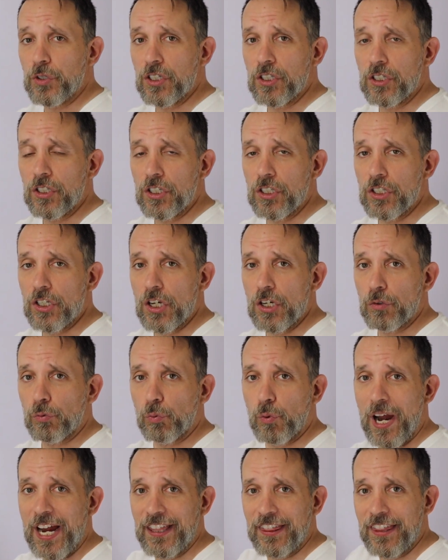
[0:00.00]
could
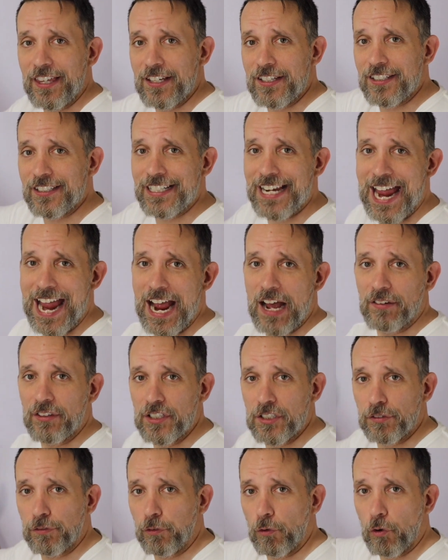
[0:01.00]
write this down,
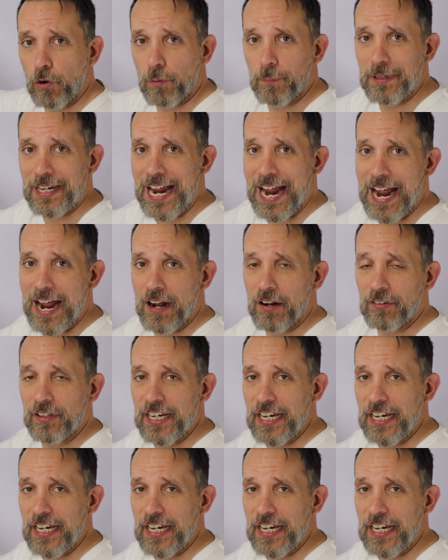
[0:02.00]
this form down,